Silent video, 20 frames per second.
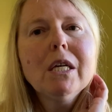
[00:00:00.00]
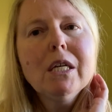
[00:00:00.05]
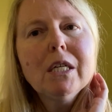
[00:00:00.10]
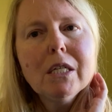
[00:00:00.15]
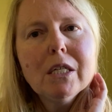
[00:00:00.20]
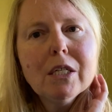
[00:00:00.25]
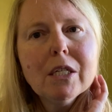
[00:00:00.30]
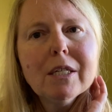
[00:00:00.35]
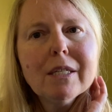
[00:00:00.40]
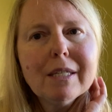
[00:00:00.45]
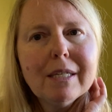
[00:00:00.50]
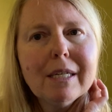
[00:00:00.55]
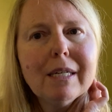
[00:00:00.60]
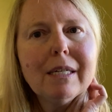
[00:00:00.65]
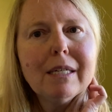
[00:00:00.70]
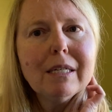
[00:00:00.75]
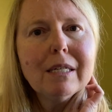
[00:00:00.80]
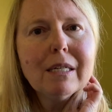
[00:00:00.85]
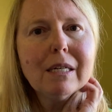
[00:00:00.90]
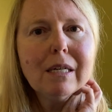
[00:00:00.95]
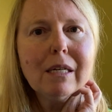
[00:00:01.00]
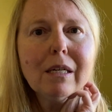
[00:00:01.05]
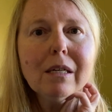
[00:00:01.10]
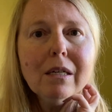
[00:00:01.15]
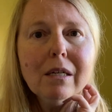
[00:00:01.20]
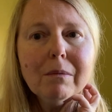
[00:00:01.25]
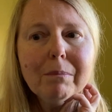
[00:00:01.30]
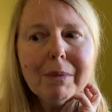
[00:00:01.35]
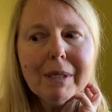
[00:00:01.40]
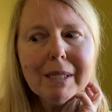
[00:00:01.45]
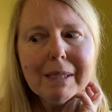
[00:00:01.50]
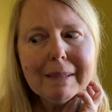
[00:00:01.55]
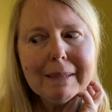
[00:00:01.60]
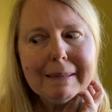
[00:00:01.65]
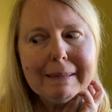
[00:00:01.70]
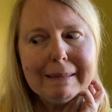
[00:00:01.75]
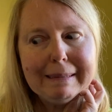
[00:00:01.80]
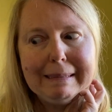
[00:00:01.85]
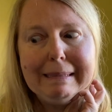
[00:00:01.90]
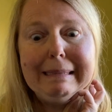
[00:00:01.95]
Just get it done,
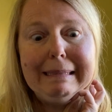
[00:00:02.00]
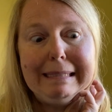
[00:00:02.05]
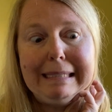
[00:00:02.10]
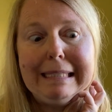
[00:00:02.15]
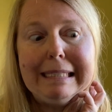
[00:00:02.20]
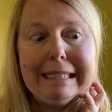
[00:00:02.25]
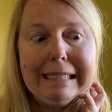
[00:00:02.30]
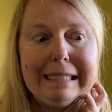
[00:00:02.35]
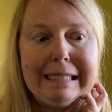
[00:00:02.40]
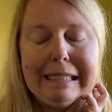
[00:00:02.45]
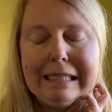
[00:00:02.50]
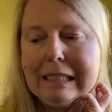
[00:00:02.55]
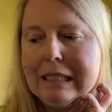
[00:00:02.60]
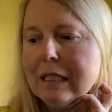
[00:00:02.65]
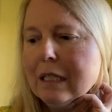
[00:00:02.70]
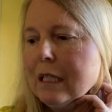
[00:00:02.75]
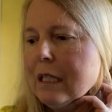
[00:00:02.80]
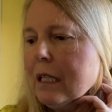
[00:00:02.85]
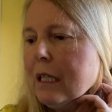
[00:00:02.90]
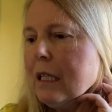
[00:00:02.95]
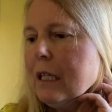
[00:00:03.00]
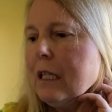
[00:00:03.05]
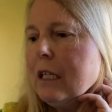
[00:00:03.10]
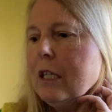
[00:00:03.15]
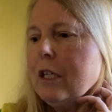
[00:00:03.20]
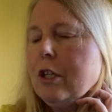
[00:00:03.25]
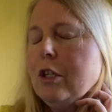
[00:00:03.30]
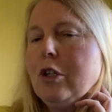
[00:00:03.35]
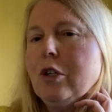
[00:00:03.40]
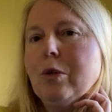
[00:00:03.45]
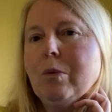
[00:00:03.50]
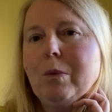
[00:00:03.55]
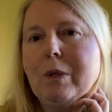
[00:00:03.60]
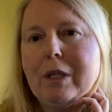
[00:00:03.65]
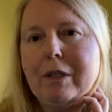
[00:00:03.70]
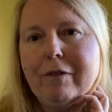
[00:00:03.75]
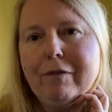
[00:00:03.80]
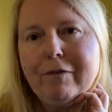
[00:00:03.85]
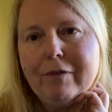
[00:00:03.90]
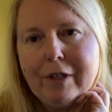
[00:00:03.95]
because yeah, you don't want
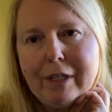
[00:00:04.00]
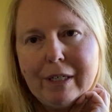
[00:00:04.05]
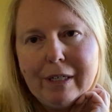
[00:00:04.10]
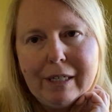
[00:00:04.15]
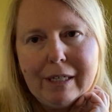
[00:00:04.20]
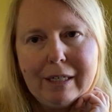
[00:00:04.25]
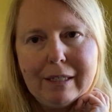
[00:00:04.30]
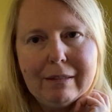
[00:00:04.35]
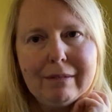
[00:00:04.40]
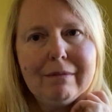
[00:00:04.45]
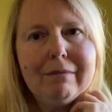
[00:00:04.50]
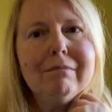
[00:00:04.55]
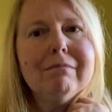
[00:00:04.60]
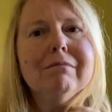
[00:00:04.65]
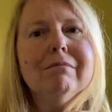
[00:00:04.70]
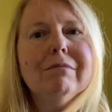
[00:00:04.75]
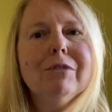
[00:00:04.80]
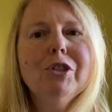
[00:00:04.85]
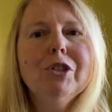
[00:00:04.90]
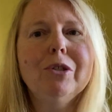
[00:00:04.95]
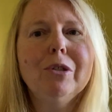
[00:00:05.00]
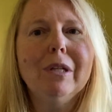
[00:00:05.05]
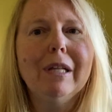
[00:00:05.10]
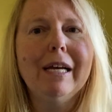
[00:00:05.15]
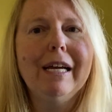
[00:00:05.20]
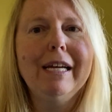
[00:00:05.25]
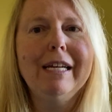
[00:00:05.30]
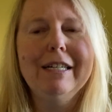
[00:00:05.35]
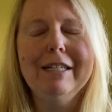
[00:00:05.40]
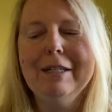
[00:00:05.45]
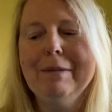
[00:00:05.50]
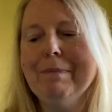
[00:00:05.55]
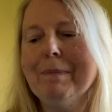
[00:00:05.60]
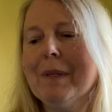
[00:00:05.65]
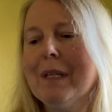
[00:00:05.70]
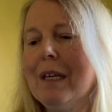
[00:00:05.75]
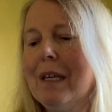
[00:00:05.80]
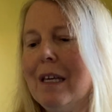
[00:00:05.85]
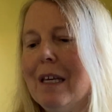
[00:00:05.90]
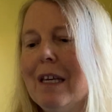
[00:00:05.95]
to find out too late.
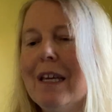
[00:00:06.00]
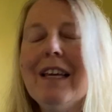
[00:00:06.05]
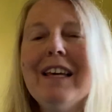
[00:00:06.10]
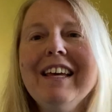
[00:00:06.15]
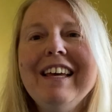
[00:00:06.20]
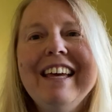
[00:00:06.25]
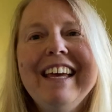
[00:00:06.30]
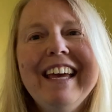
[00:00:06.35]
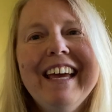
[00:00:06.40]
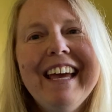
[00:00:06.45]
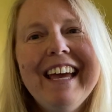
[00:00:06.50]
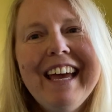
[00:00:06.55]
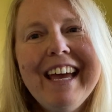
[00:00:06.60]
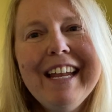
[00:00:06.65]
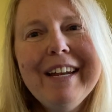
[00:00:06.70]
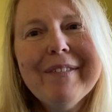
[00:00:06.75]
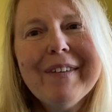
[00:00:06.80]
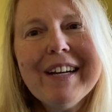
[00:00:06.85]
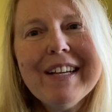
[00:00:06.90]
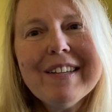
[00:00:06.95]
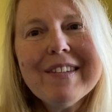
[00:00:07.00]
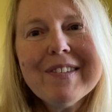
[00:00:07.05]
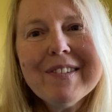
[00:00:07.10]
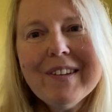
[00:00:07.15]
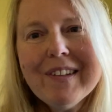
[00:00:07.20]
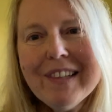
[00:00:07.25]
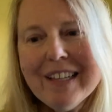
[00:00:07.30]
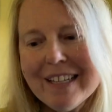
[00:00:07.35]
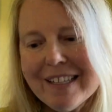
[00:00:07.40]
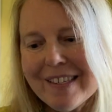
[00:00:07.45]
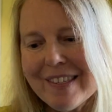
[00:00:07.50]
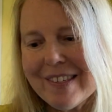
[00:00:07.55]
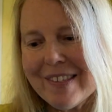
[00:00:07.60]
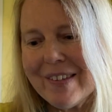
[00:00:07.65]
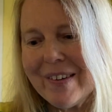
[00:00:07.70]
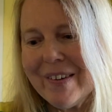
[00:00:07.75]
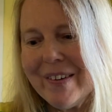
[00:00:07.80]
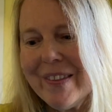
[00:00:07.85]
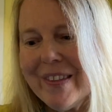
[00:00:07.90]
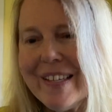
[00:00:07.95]
Anyway, so let's
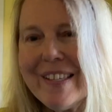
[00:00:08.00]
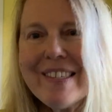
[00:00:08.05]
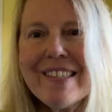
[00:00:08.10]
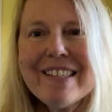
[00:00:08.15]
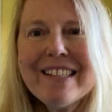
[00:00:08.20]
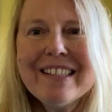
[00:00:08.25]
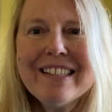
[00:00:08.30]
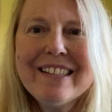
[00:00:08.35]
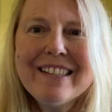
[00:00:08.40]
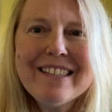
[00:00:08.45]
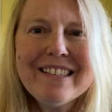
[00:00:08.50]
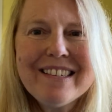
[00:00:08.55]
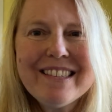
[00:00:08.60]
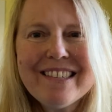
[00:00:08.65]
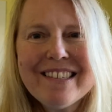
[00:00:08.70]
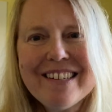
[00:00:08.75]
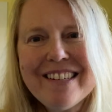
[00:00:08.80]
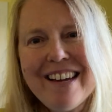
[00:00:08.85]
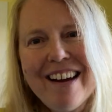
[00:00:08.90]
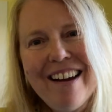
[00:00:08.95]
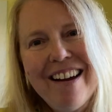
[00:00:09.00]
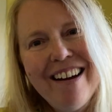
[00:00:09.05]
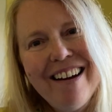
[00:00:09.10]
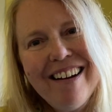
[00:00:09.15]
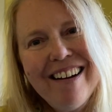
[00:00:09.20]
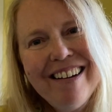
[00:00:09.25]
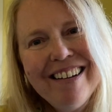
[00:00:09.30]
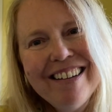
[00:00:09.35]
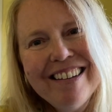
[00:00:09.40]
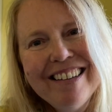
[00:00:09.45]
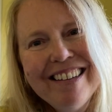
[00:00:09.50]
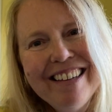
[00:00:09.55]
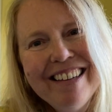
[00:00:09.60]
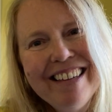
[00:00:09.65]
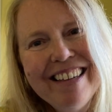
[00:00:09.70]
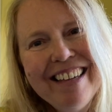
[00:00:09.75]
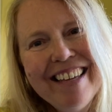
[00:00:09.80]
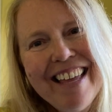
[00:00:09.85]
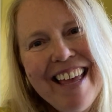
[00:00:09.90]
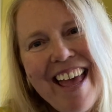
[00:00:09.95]
sew this little star,
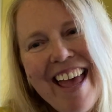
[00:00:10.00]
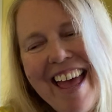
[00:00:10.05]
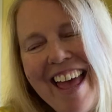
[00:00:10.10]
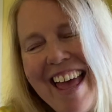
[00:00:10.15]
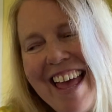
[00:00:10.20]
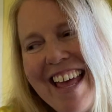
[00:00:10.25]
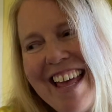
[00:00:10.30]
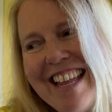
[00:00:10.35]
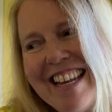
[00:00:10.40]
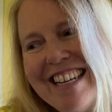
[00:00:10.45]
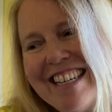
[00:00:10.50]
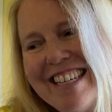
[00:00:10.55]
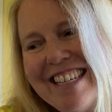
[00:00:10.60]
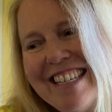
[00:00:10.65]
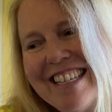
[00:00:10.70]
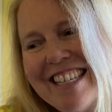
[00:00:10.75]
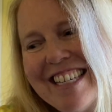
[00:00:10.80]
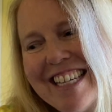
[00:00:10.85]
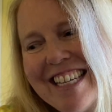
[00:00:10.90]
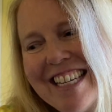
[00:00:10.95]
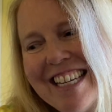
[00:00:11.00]
and